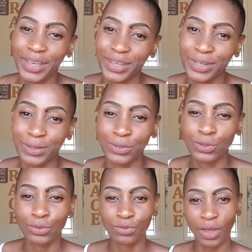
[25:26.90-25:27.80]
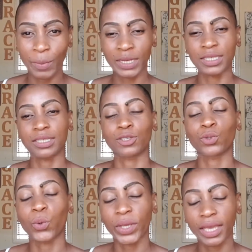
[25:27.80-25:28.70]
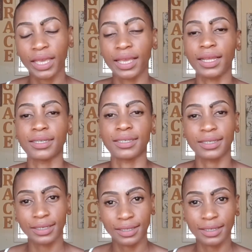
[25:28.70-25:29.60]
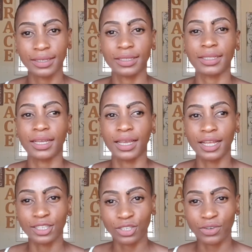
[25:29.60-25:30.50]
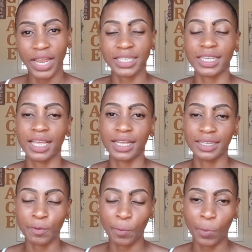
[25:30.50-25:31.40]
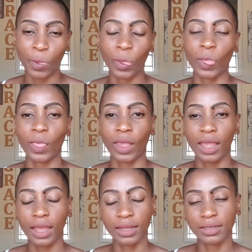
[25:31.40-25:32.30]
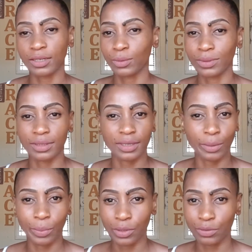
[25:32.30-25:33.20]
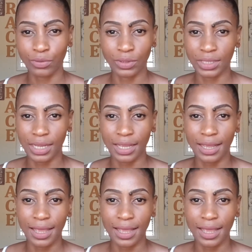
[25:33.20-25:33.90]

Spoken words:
You know, two families talking and interacting, and it was a beautiful day.